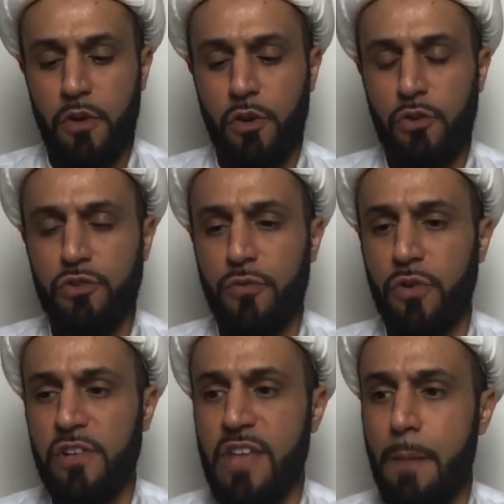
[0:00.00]
You know, so
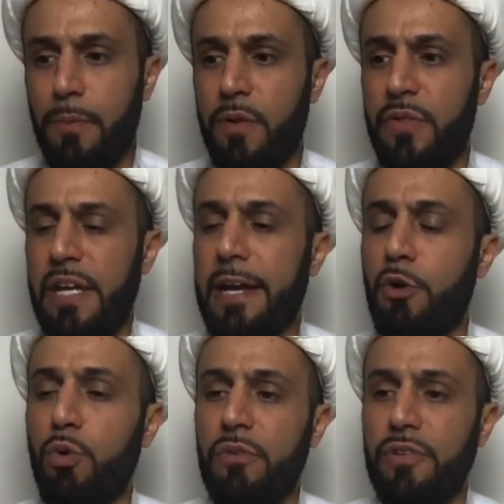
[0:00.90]
for example, the
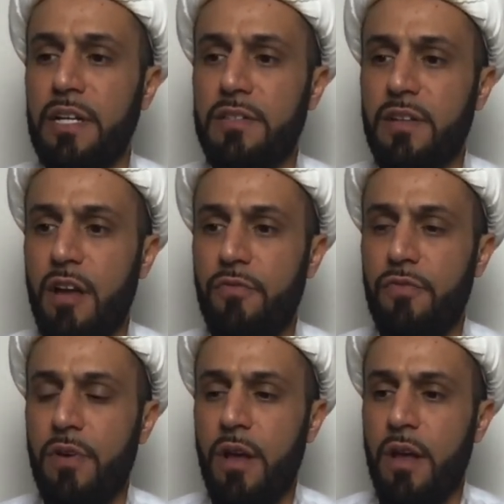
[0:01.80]
equivalent of
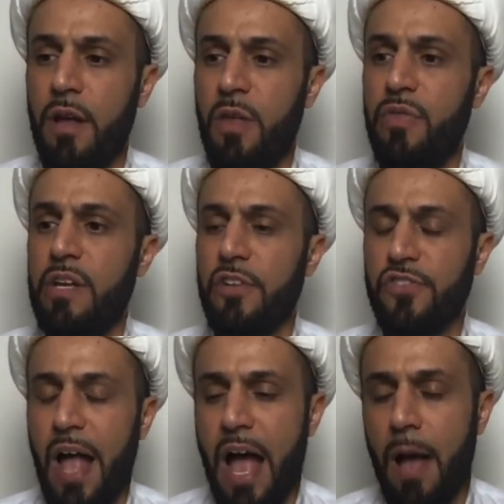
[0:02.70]
the
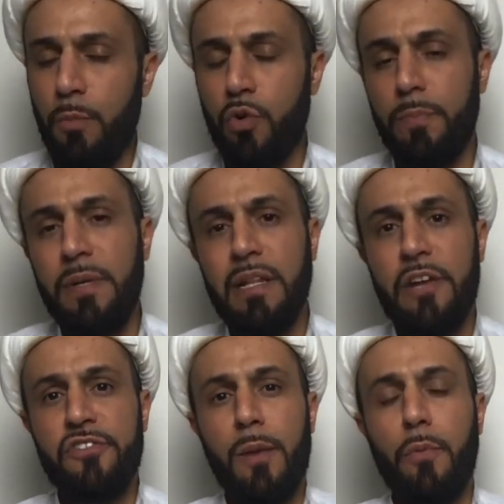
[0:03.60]
ashab would be
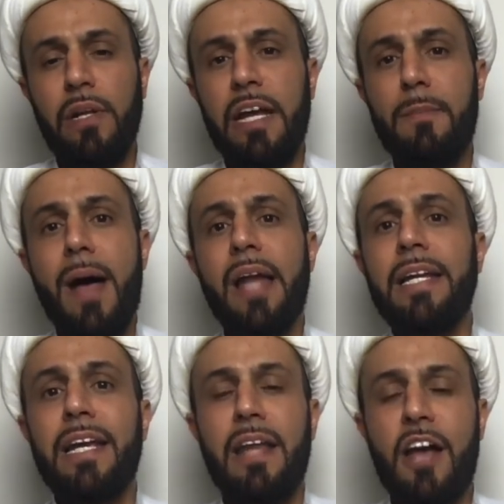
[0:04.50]
like someone like
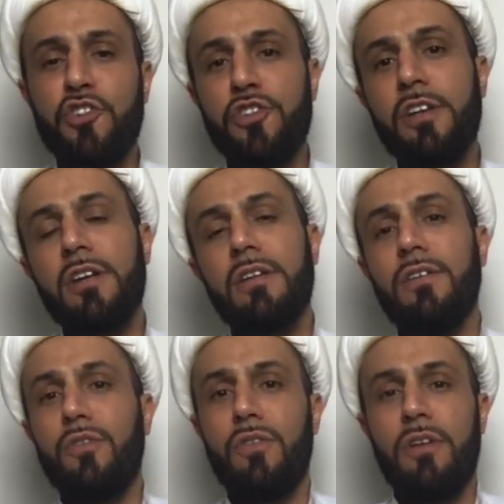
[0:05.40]
Malik al-Ashtar
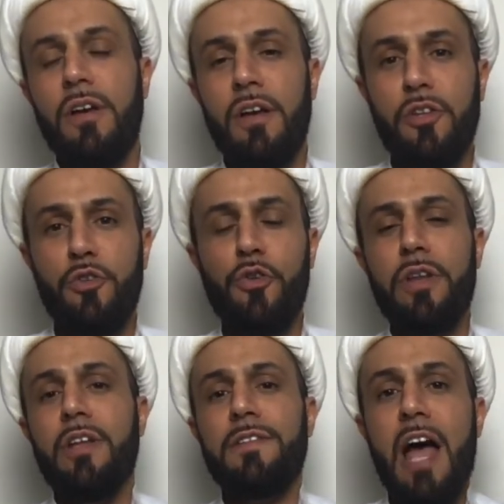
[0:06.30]

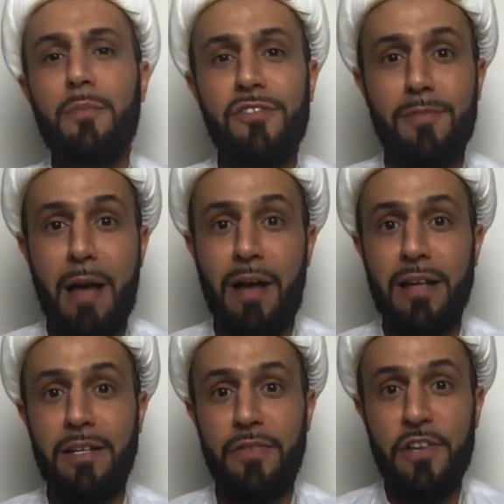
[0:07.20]
during the time of Imam Ali.